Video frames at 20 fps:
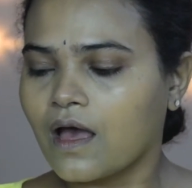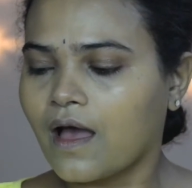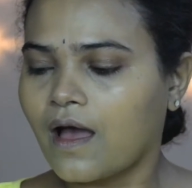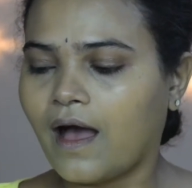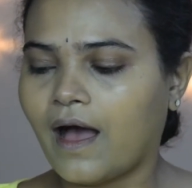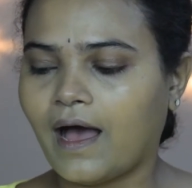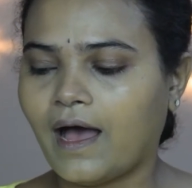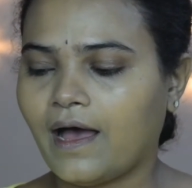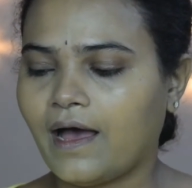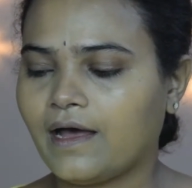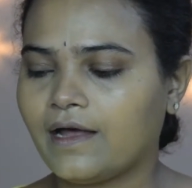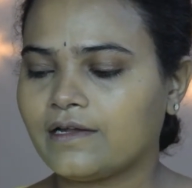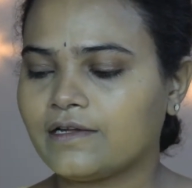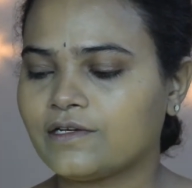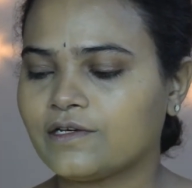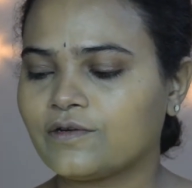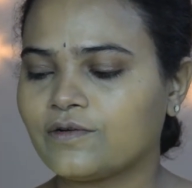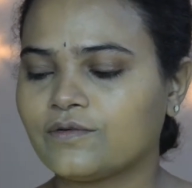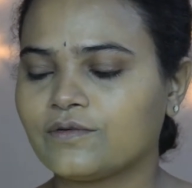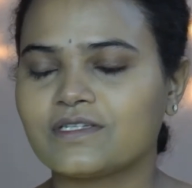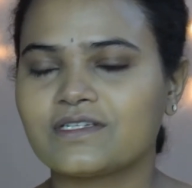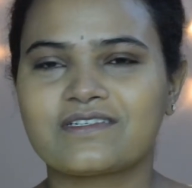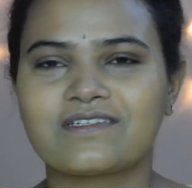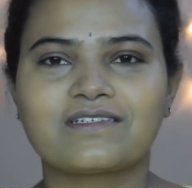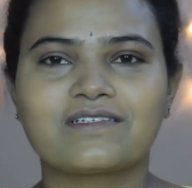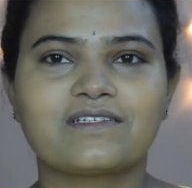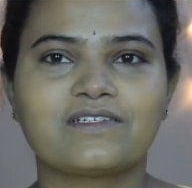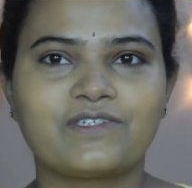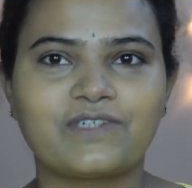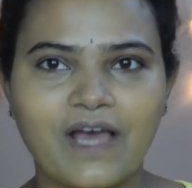And this
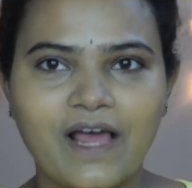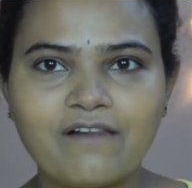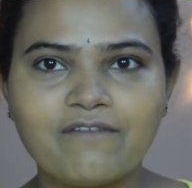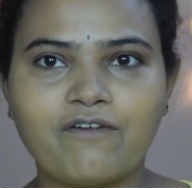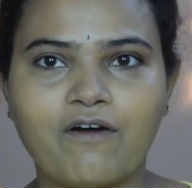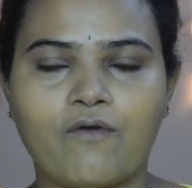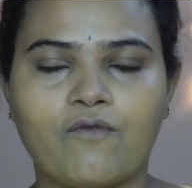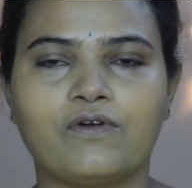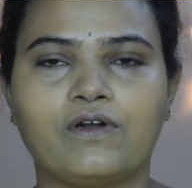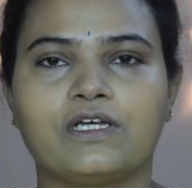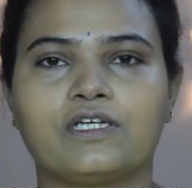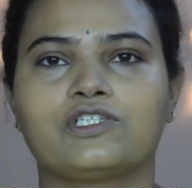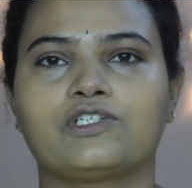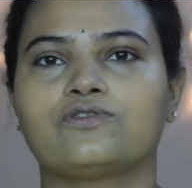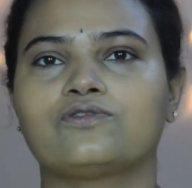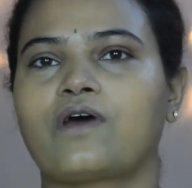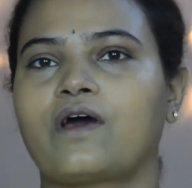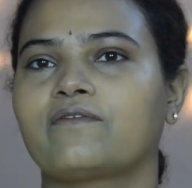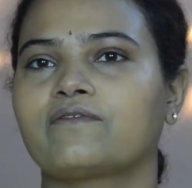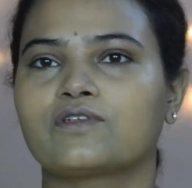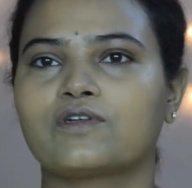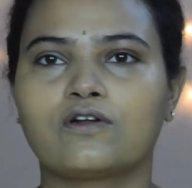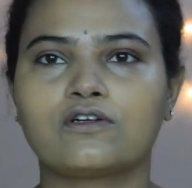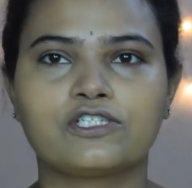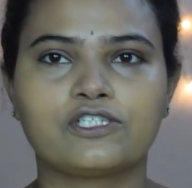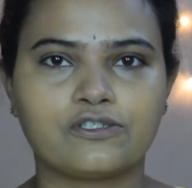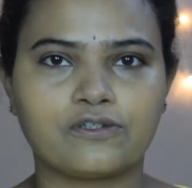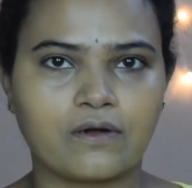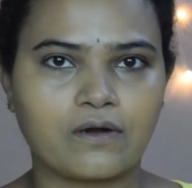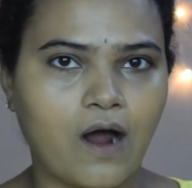is a gel foundation, so I was not
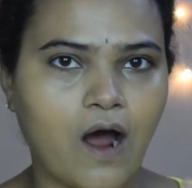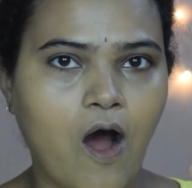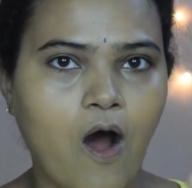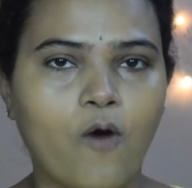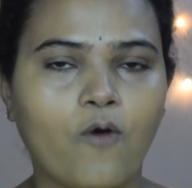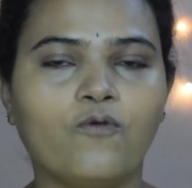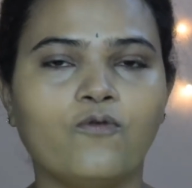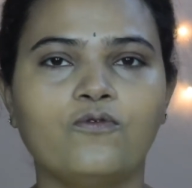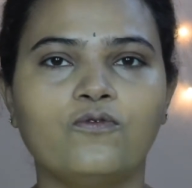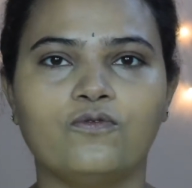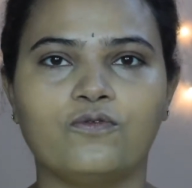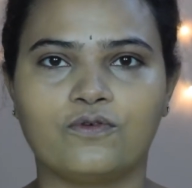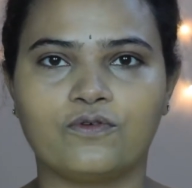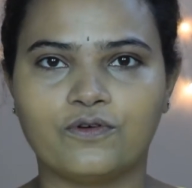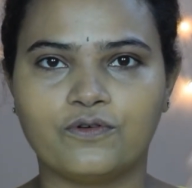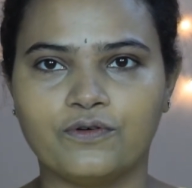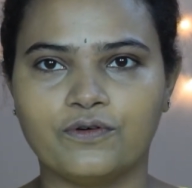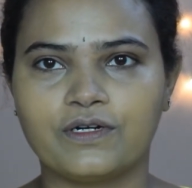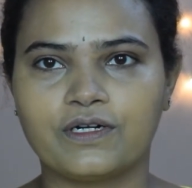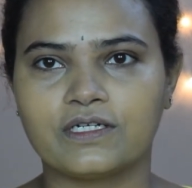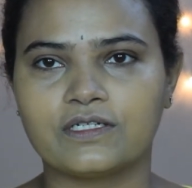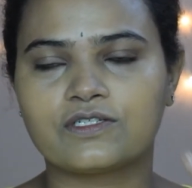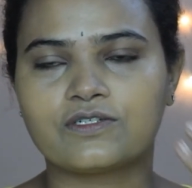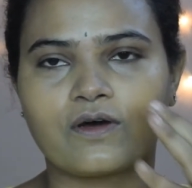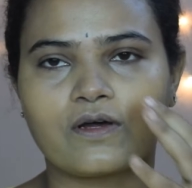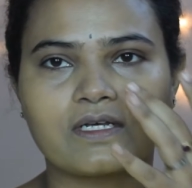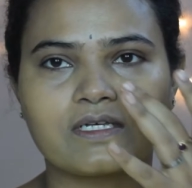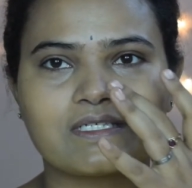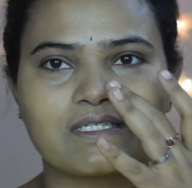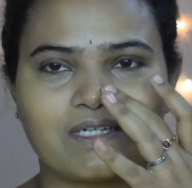sure how good it's
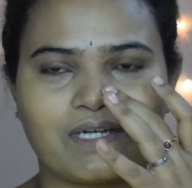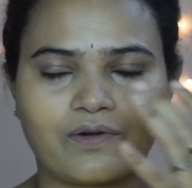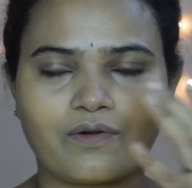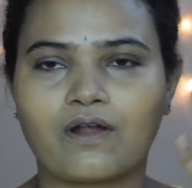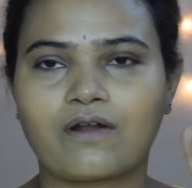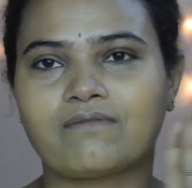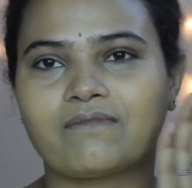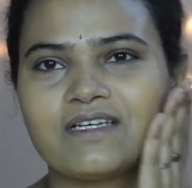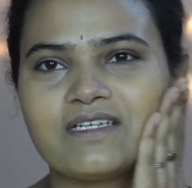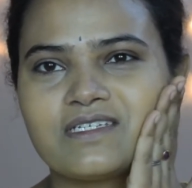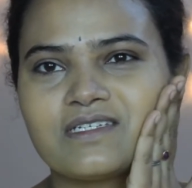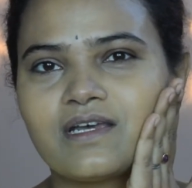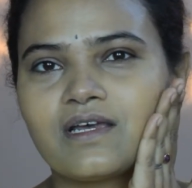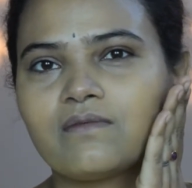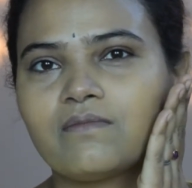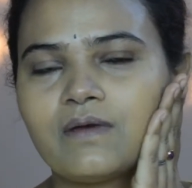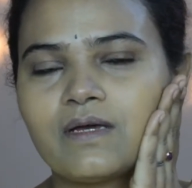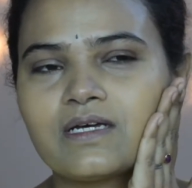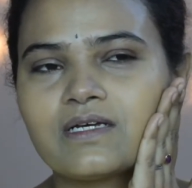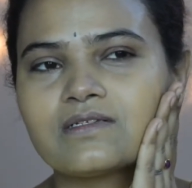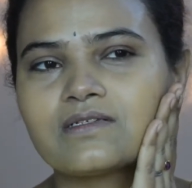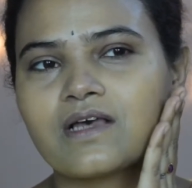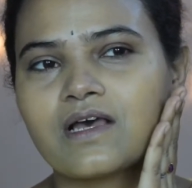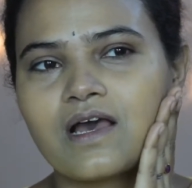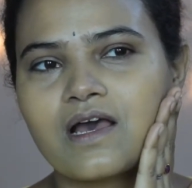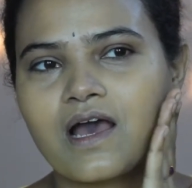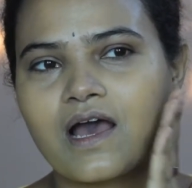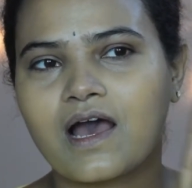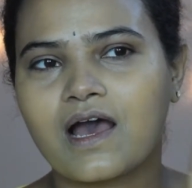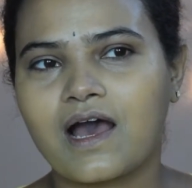gonna sit on my skin, because
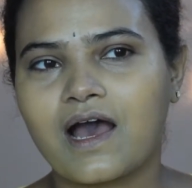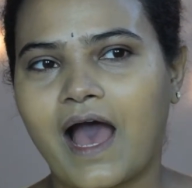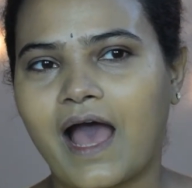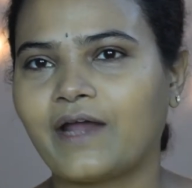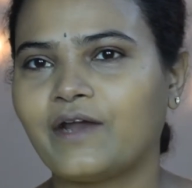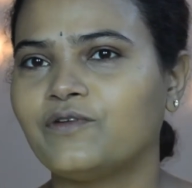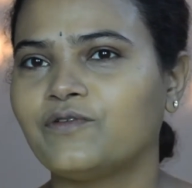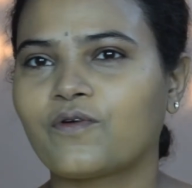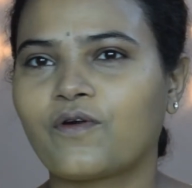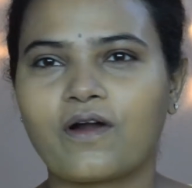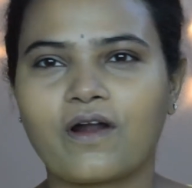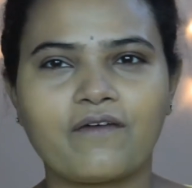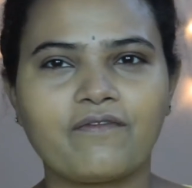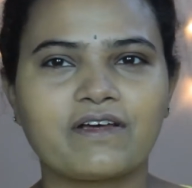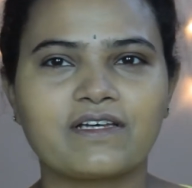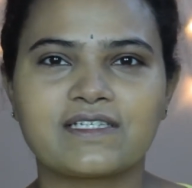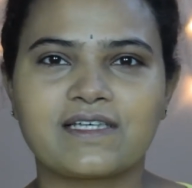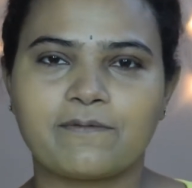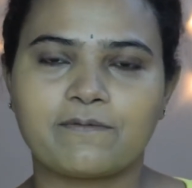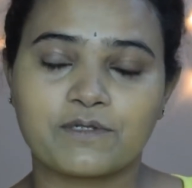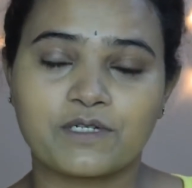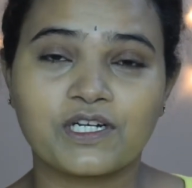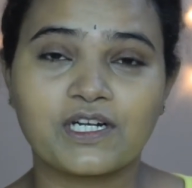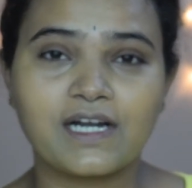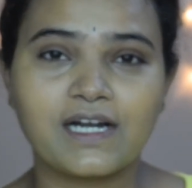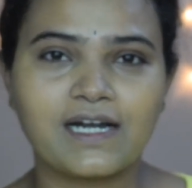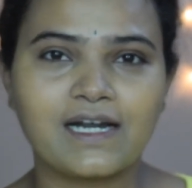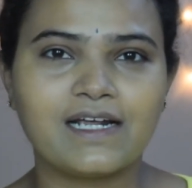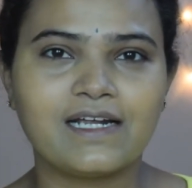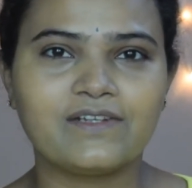I do not have
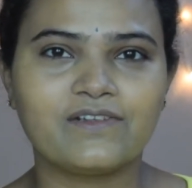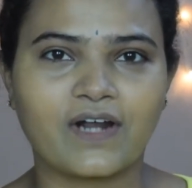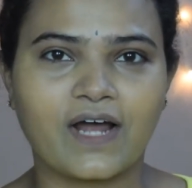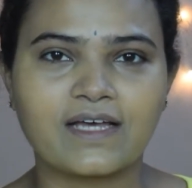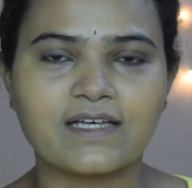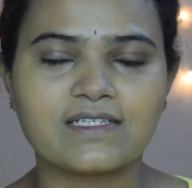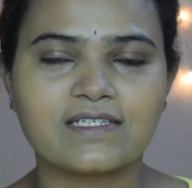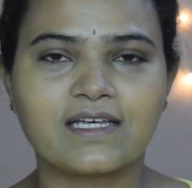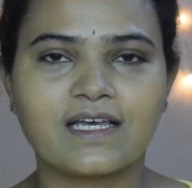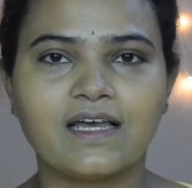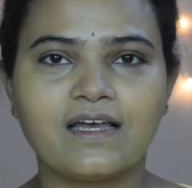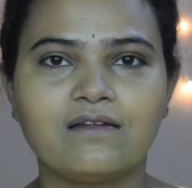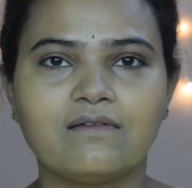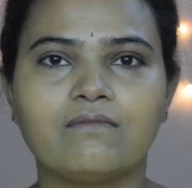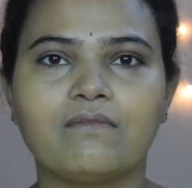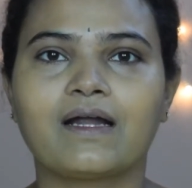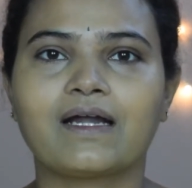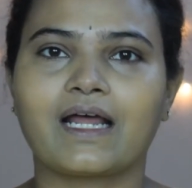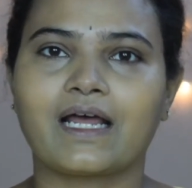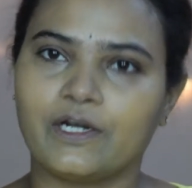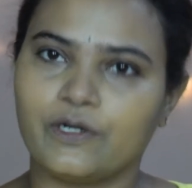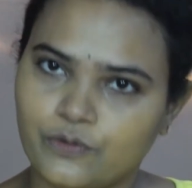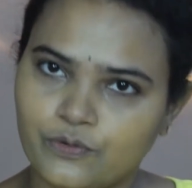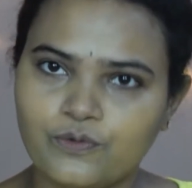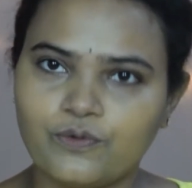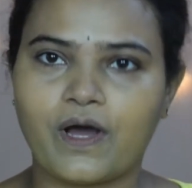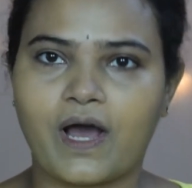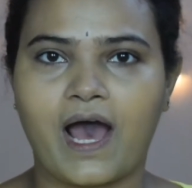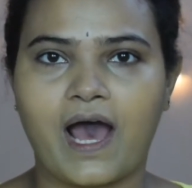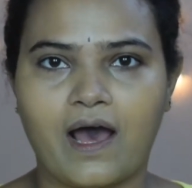exceptionally dry skin, but I
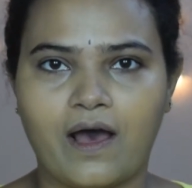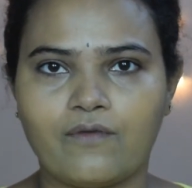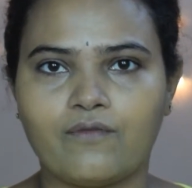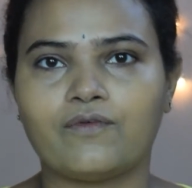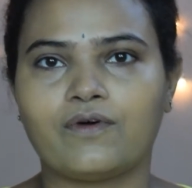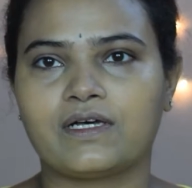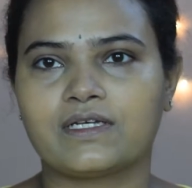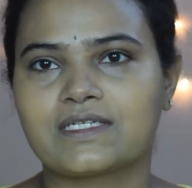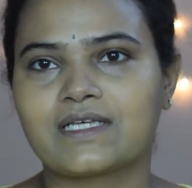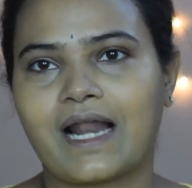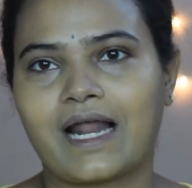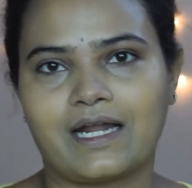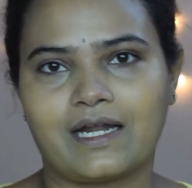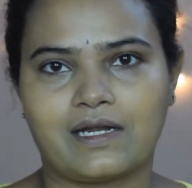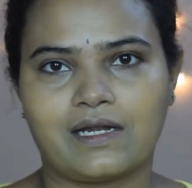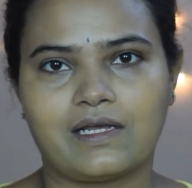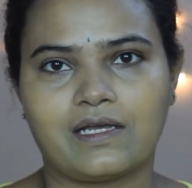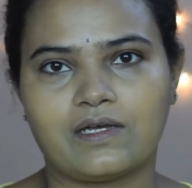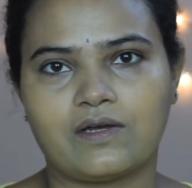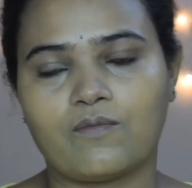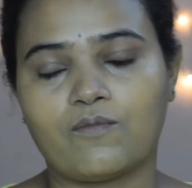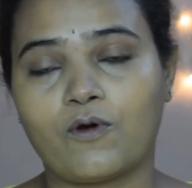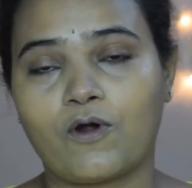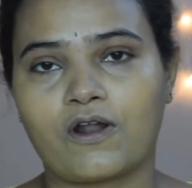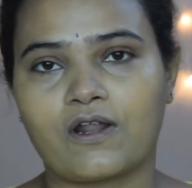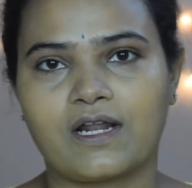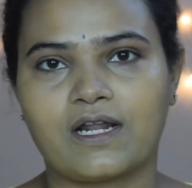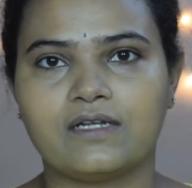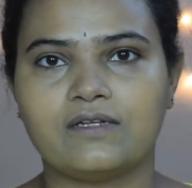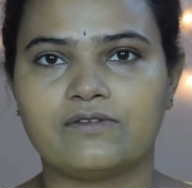do have slightly
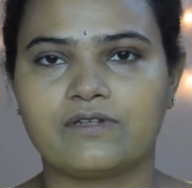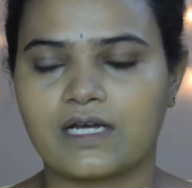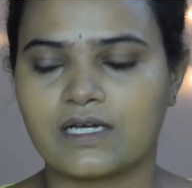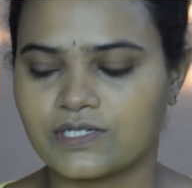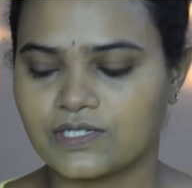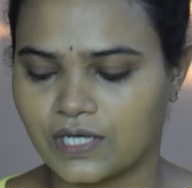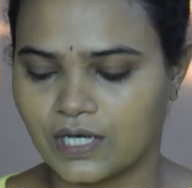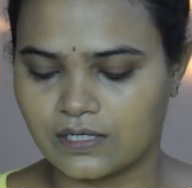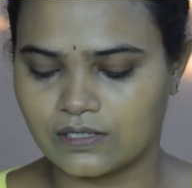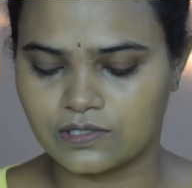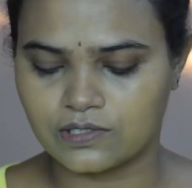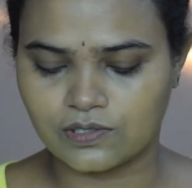borderline dry skin.